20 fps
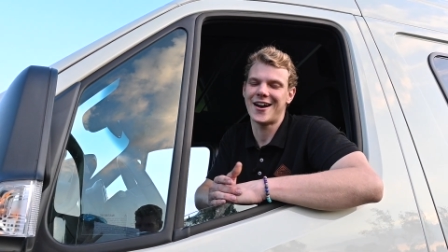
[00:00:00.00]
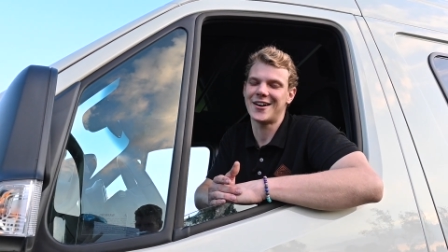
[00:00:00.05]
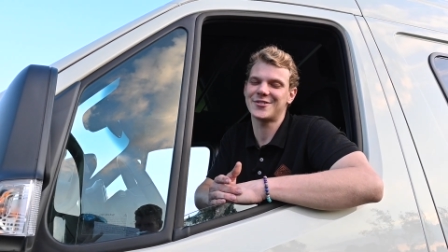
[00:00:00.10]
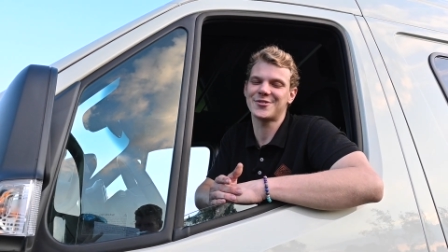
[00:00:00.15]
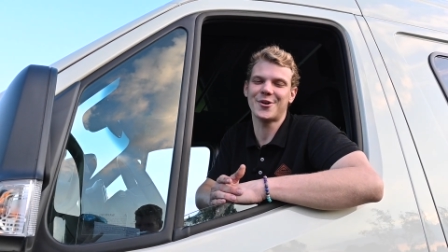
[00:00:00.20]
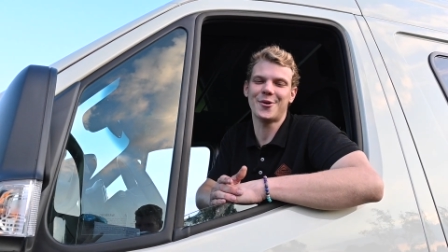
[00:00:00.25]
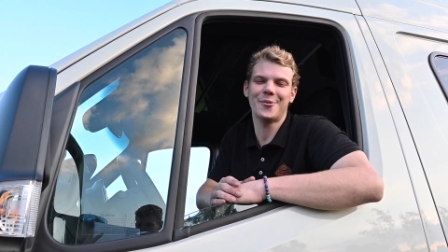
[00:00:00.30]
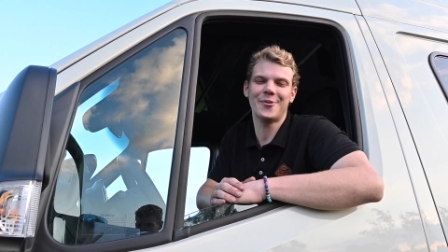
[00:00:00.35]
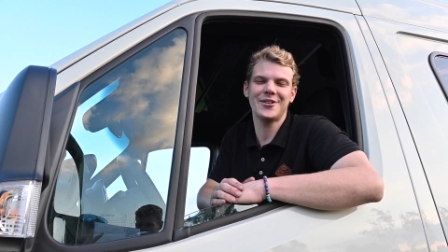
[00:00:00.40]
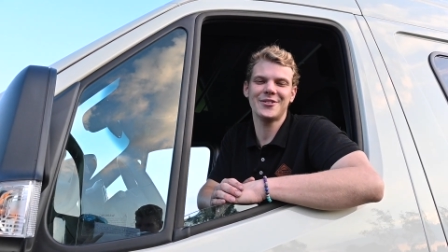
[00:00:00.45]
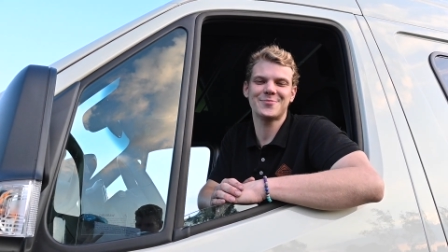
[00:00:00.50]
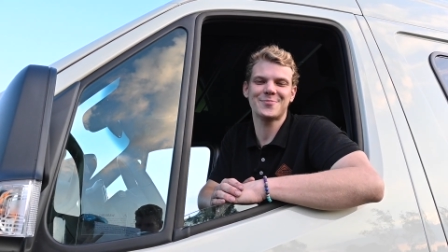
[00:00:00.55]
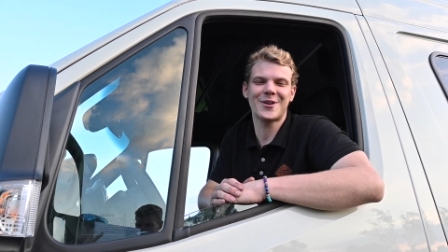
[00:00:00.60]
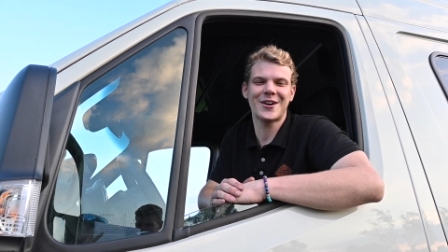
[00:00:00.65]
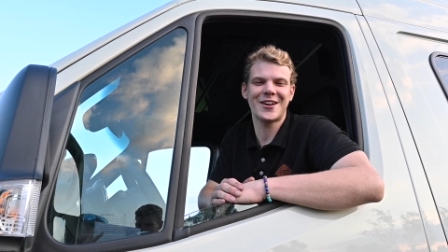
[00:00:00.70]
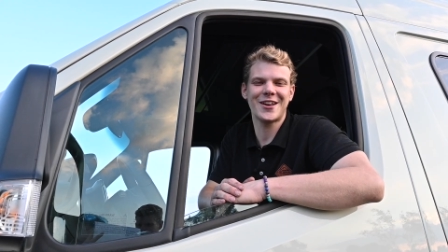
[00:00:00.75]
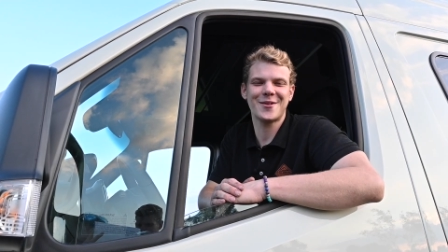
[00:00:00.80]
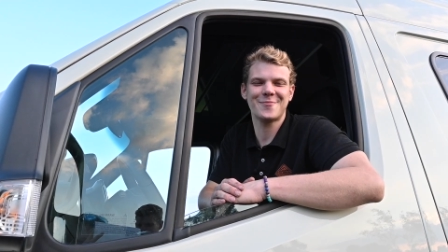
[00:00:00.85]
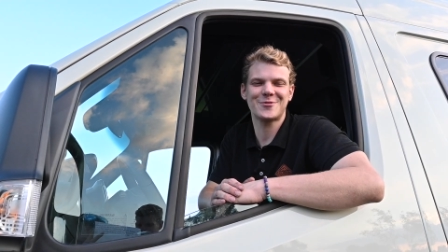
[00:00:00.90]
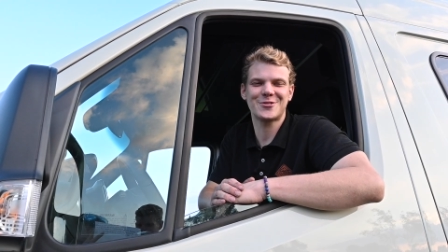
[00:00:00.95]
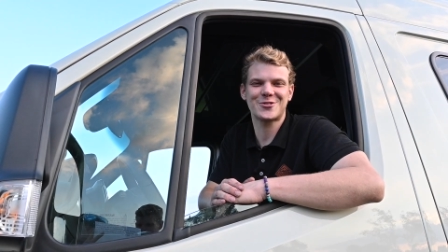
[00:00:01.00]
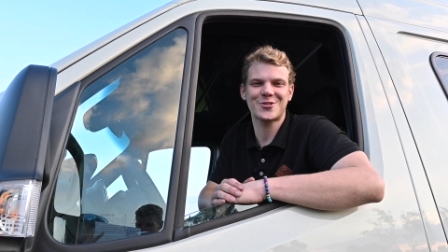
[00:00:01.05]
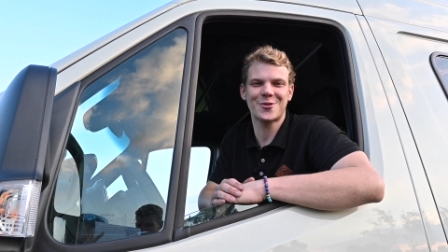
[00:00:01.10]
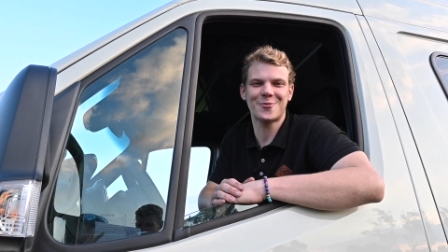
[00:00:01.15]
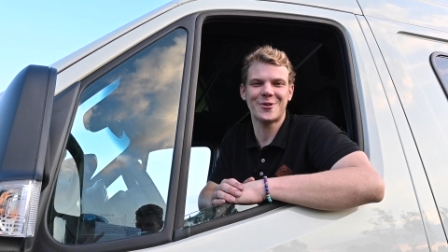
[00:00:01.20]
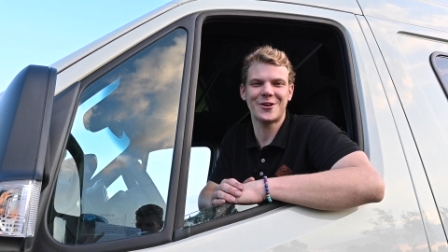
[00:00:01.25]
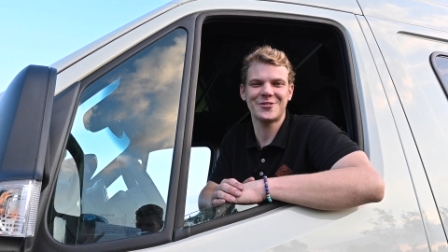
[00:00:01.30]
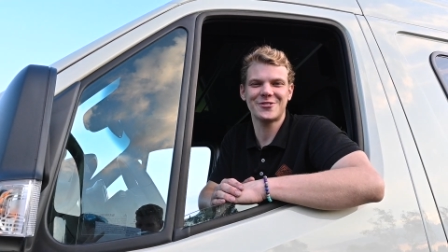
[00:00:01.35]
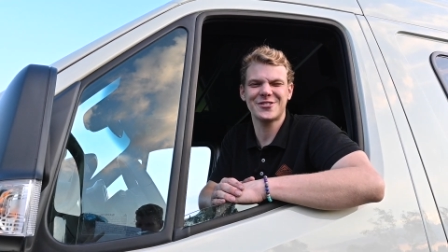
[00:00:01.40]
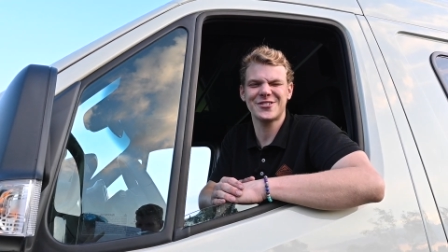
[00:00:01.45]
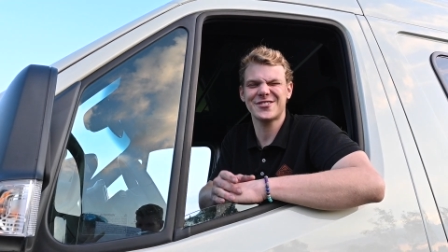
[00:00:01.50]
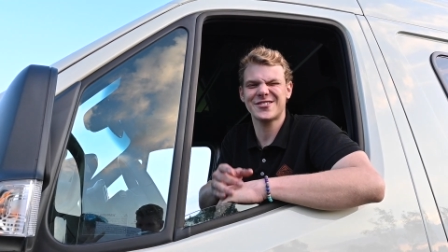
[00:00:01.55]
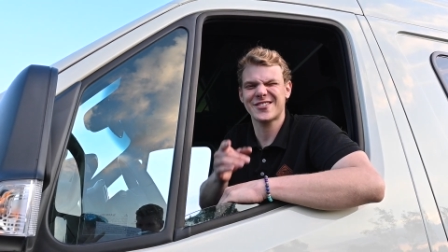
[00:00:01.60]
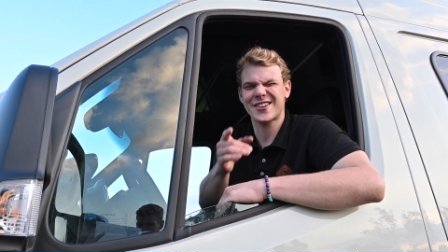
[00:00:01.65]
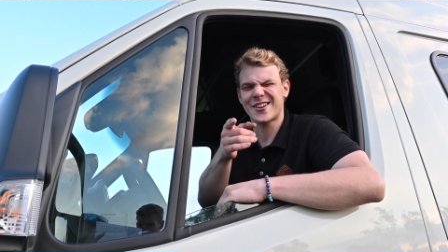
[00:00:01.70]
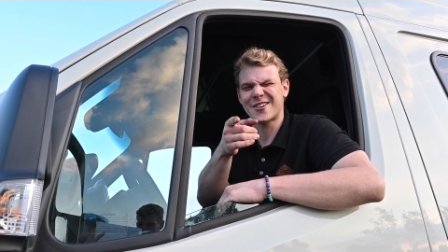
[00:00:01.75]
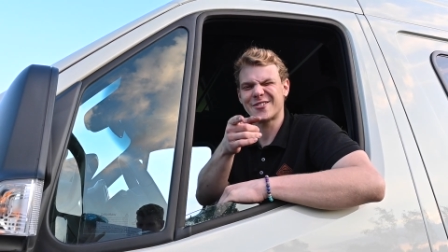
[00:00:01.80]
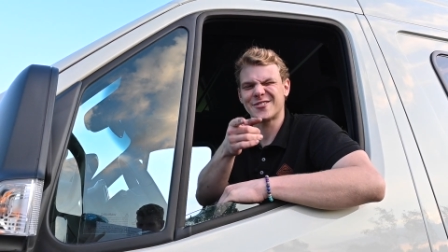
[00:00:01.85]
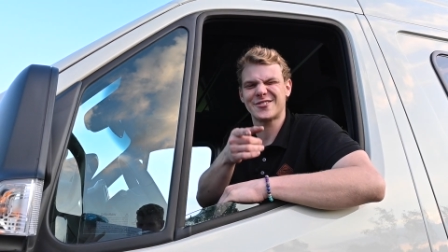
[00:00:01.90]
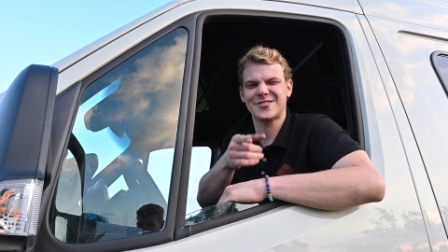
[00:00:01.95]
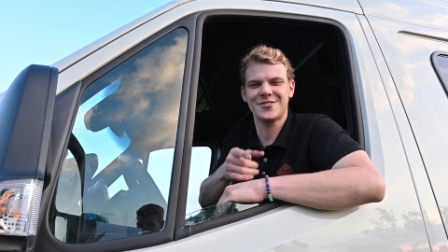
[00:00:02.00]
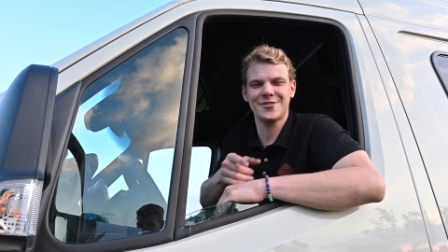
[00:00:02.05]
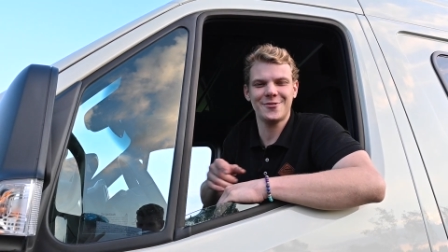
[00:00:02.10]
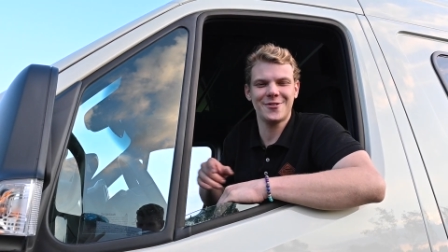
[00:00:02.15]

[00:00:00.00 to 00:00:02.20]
As always, my name is Joe Welches, and I'll see